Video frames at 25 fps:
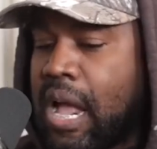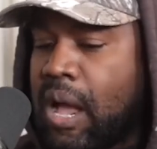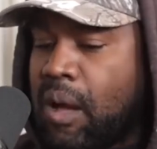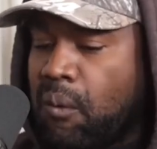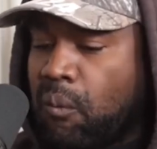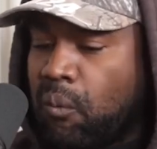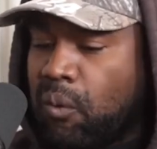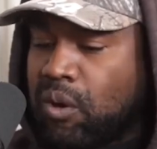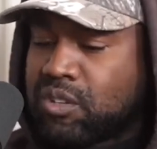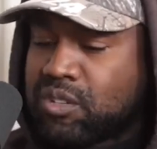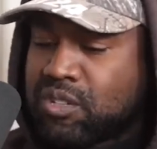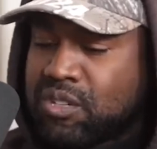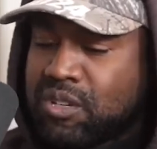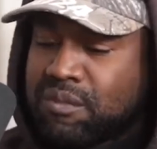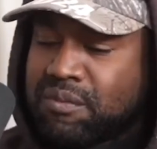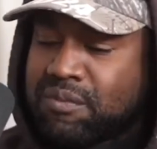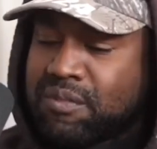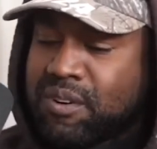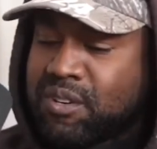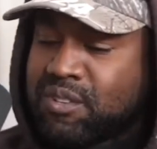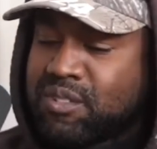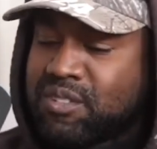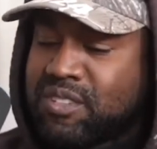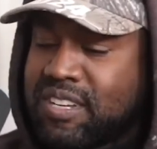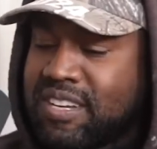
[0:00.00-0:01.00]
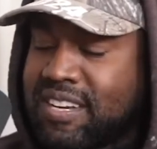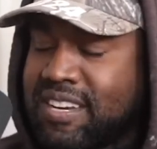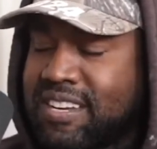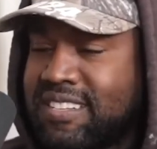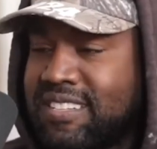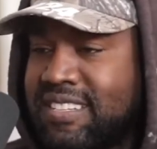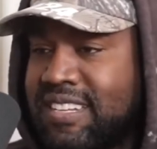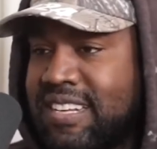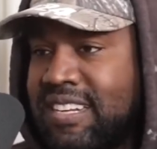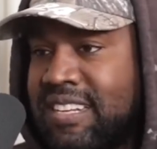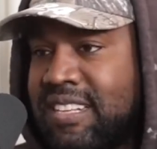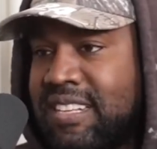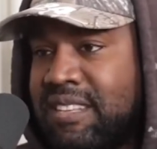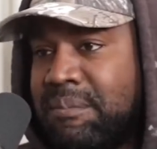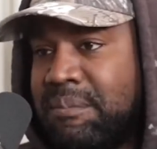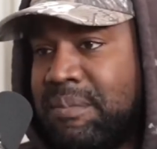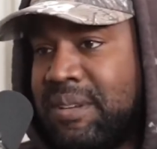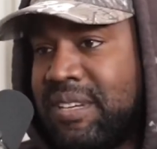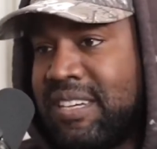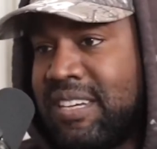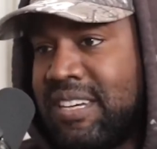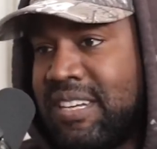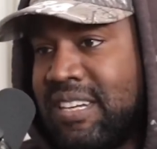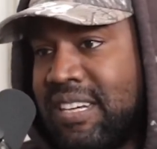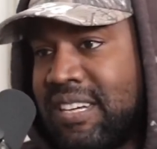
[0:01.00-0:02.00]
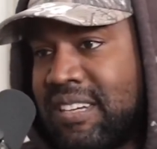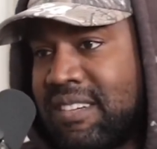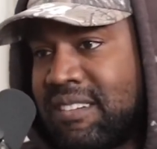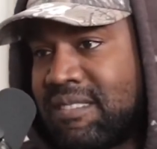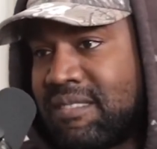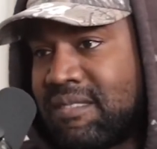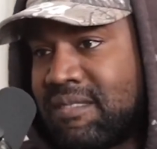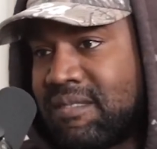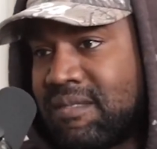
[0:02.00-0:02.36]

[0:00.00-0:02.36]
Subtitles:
What's the first thing I said at the beginning?